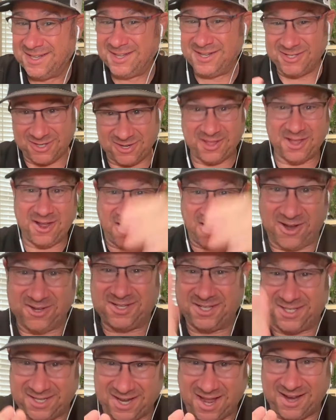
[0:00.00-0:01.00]
So they
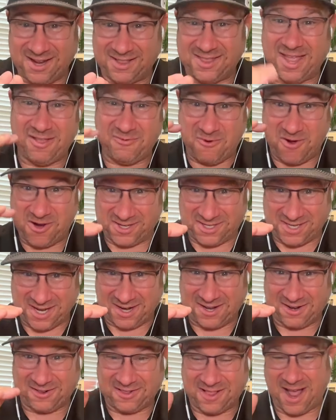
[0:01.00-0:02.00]
decided they want to take
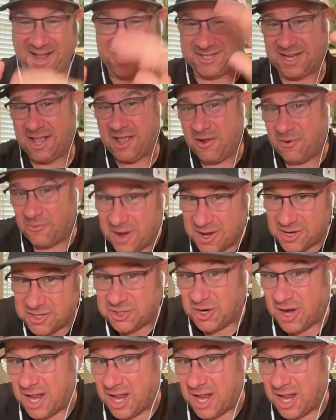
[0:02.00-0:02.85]
a class. Raise your